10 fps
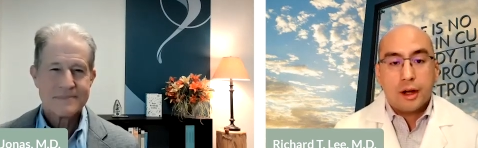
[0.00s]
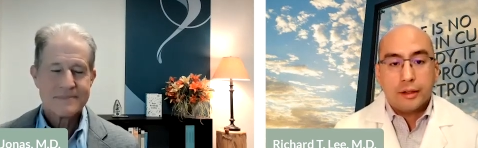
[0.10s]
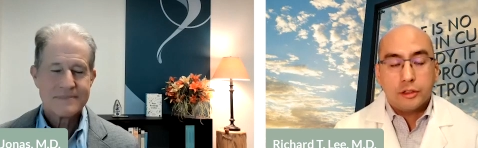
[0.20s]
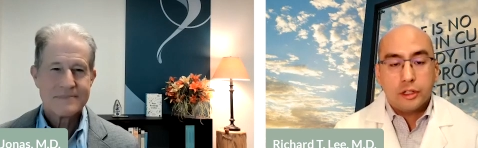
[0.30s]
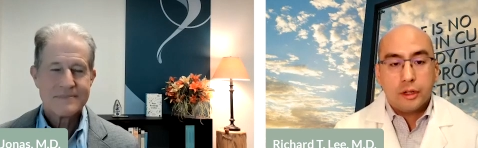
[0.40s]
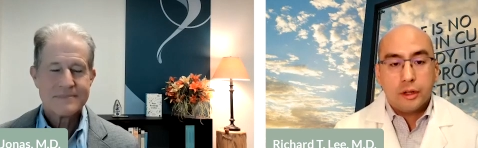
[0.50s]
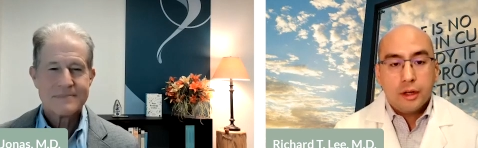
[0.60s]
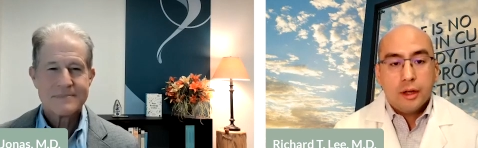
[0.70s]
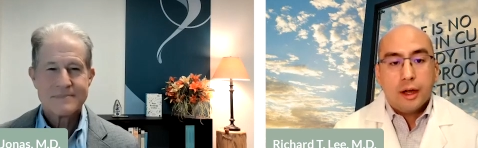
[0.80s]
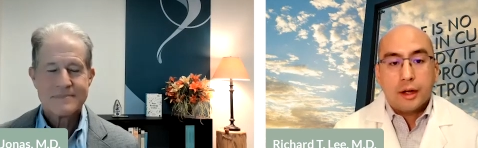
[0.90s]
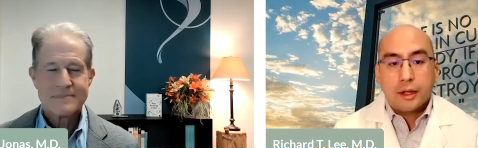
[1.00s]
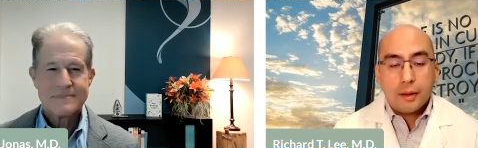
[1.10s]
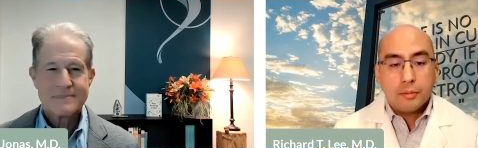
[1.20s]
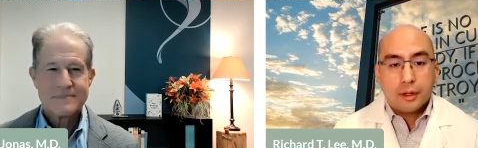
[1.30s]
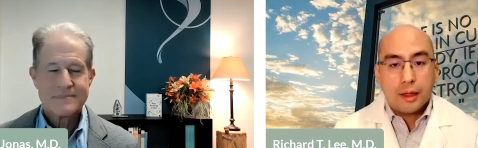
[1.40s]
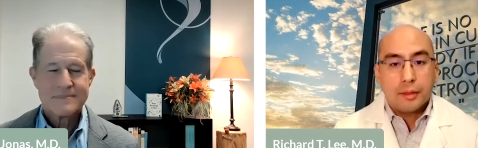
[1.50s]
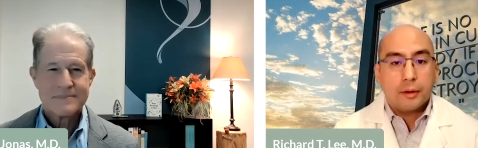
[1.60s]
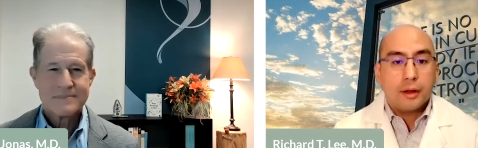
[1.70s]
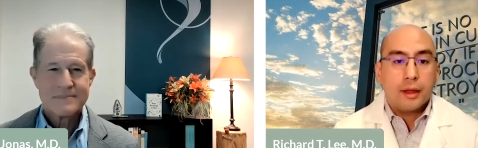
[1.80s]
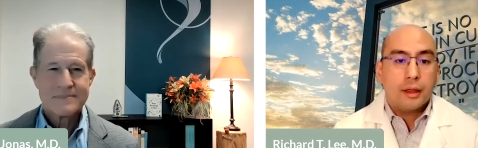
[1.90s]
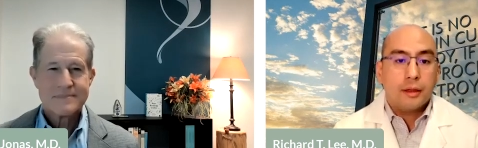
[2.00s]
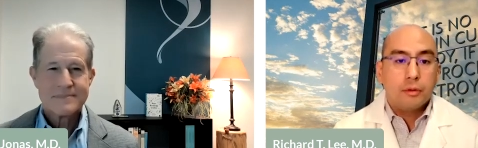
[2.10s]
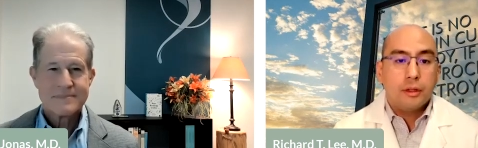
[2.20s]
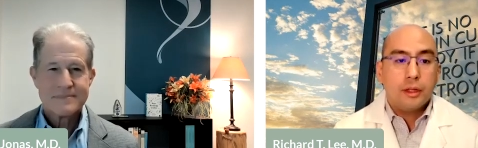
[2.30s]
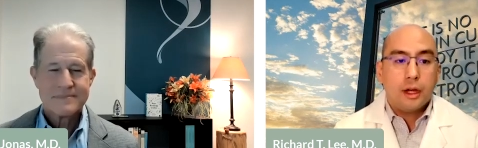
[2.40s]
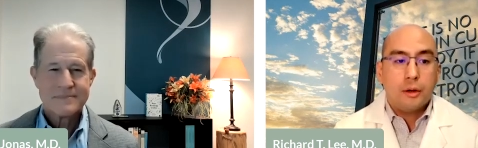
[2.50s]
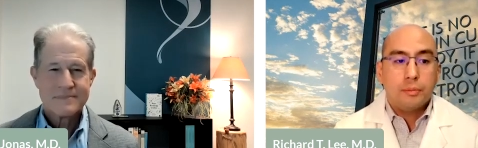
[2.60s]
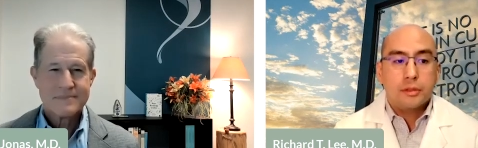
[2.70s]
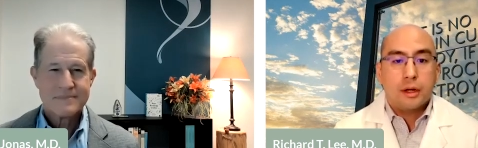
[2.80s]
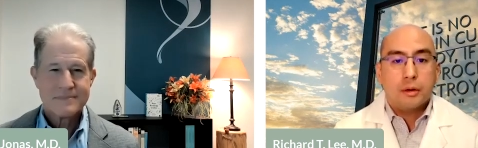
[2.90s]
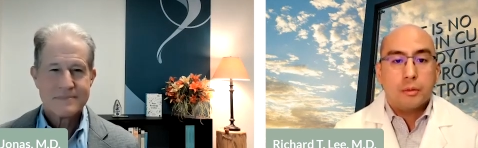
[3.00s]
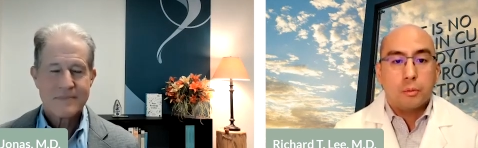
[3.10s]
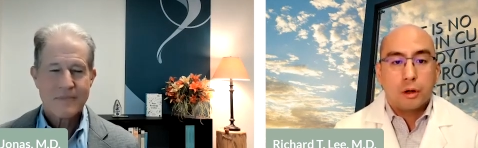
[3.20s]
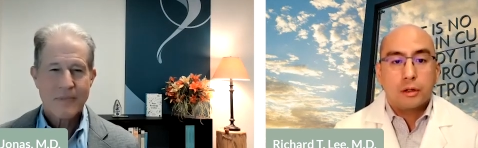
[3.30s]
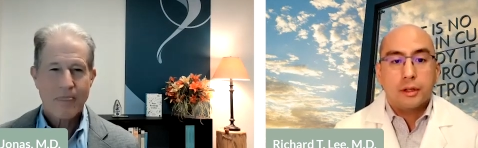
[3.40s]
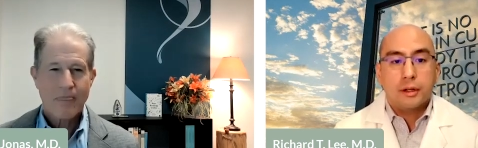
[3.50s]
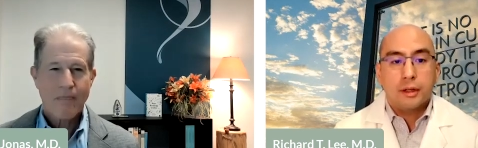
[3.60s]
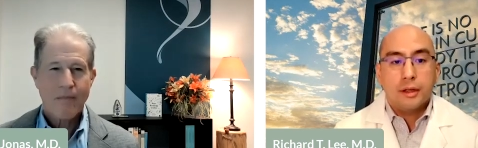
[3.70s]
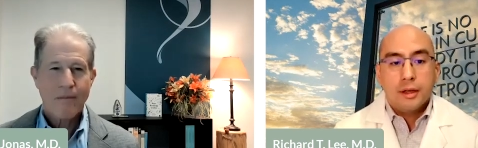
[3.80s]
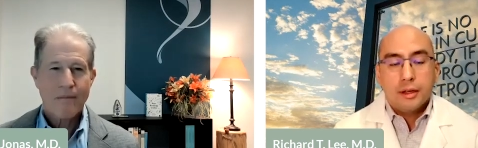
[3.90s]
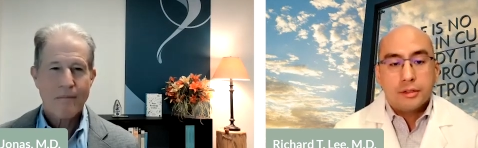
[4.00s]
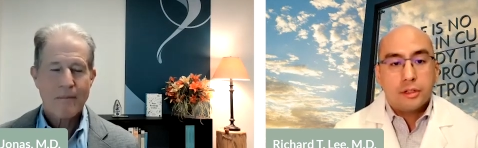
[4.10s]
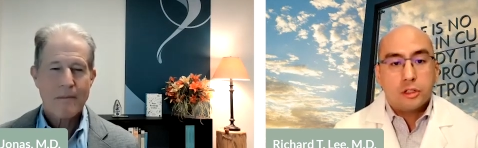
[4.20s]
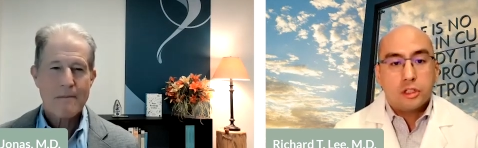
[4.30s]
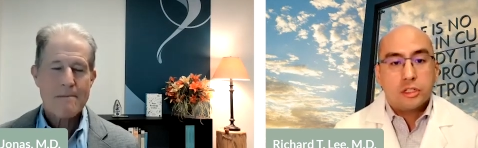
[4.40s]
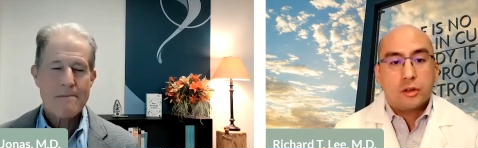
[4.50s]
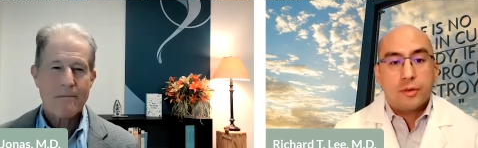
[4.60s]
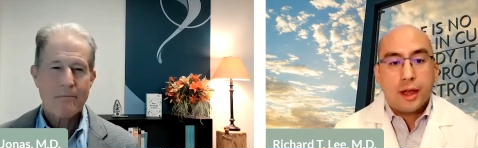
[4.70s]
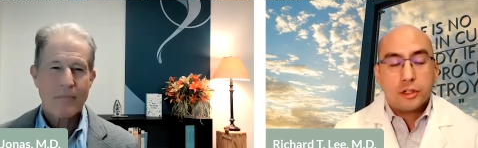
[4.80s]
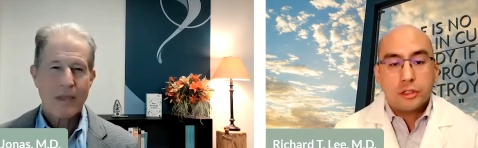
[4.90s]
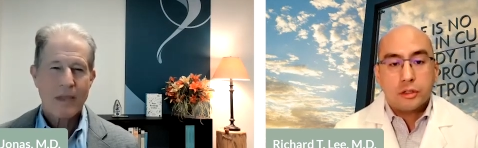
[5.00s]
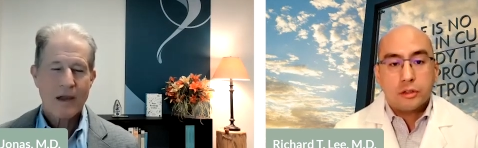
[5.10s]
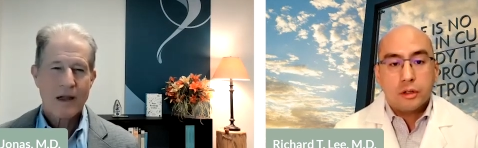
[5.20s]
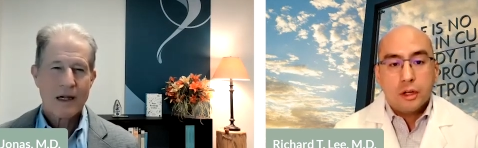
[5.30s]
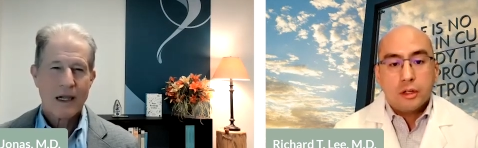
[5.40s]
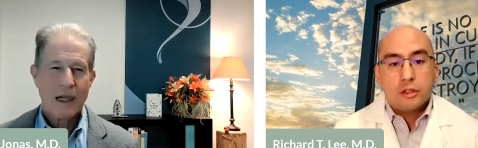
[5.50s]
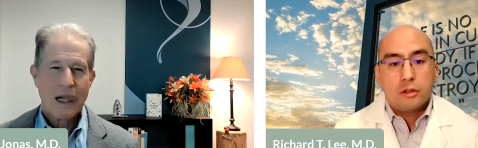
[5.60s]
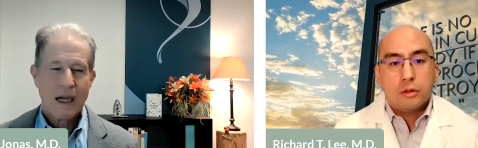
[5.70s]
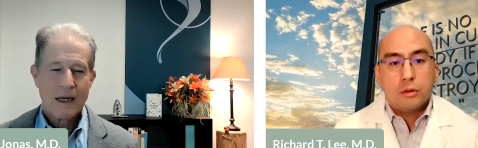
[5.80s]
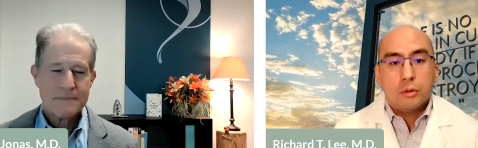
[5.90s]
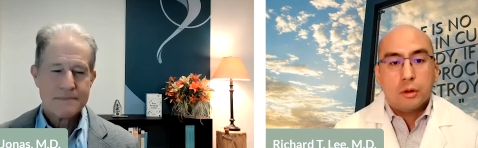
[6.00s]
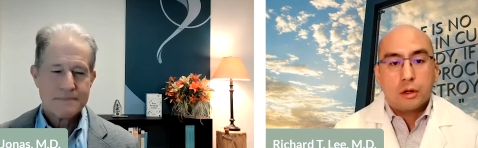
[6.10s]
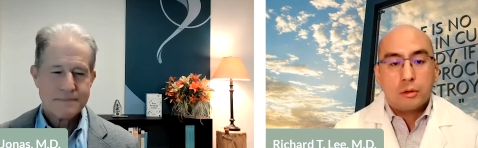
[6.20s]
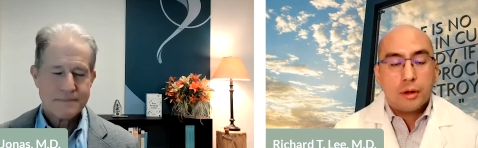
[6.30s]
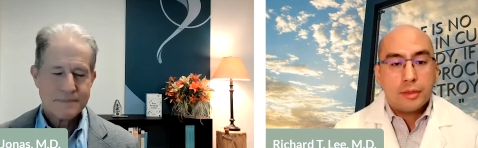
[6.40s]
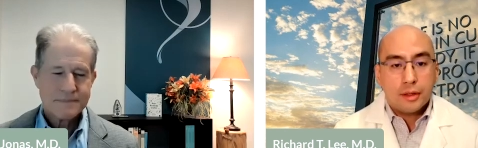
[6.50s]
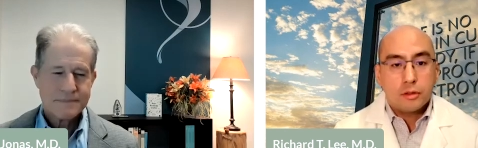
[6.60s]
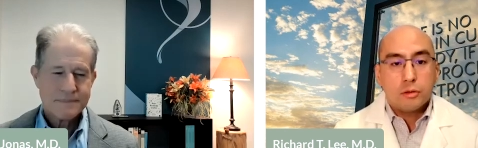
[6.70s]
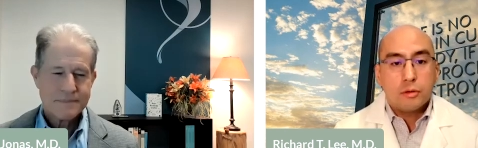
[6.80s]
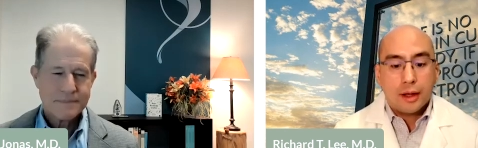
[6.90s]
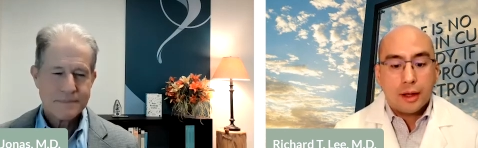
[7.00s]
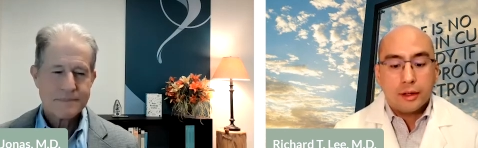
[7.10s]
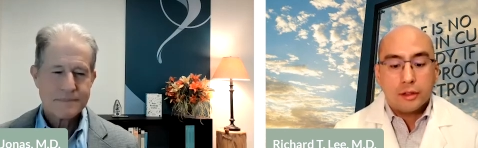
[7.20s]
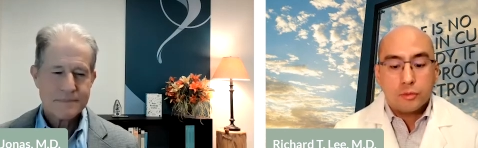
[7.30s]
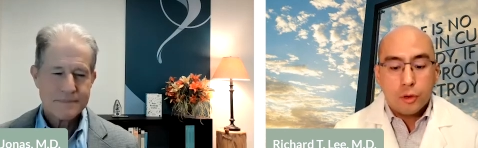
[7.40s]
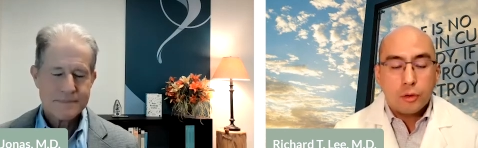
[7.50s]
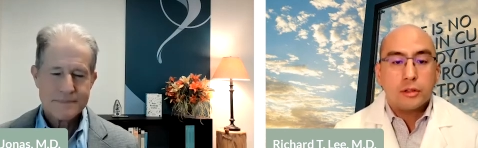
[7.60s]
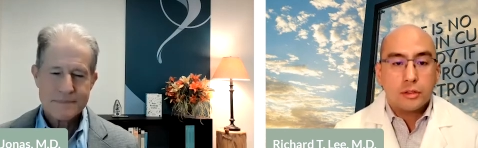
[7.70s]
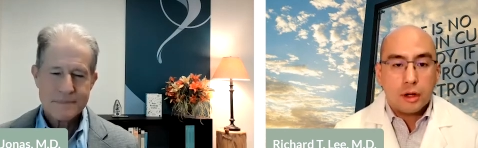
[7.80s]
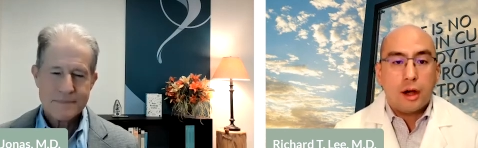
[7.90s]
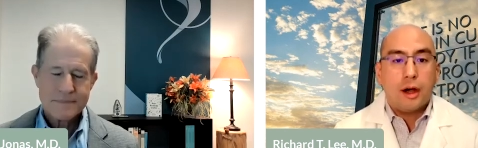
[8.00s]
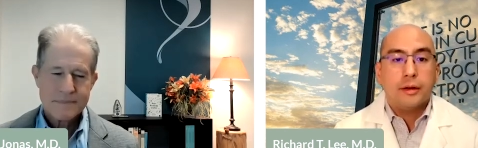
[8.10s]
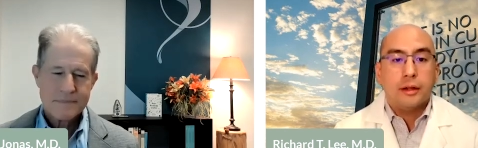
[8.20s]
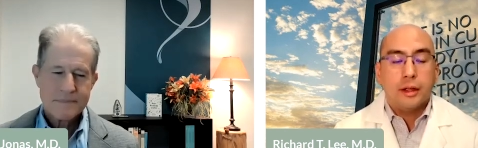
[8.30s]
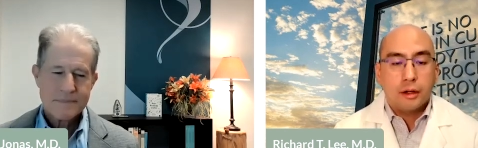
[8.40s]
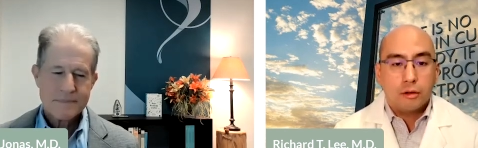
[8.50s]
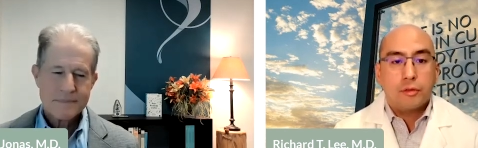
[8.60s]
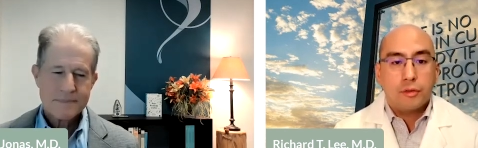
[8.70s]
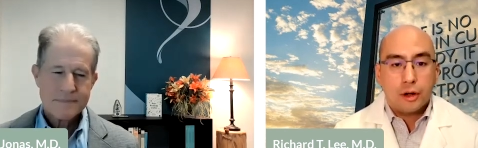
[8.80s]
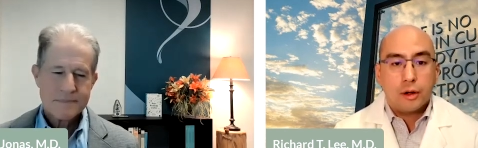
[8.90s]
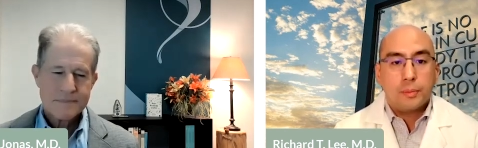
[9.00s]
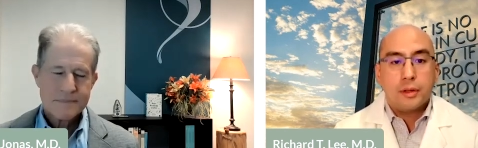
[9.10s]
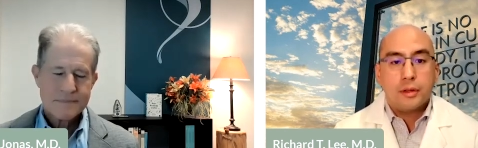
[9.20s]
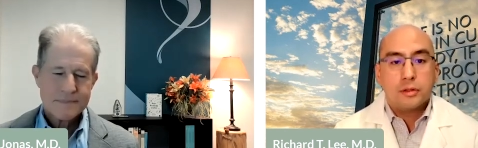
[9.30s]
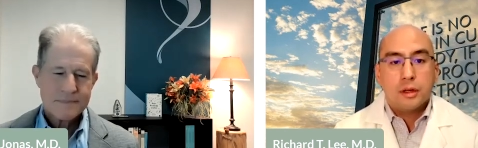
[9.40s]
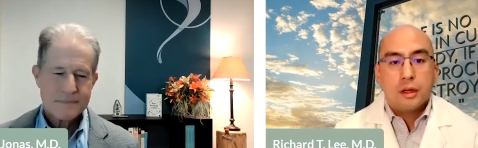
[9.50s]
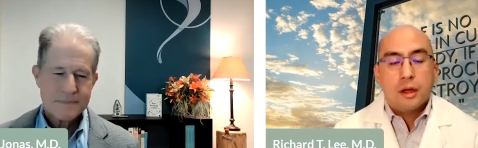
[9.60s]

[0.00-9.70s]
Speaker 1: Oncology, uh, came together and, and really helped uh, work in a synergistic fashion to uh, create these new guidelines focused on integrative therapies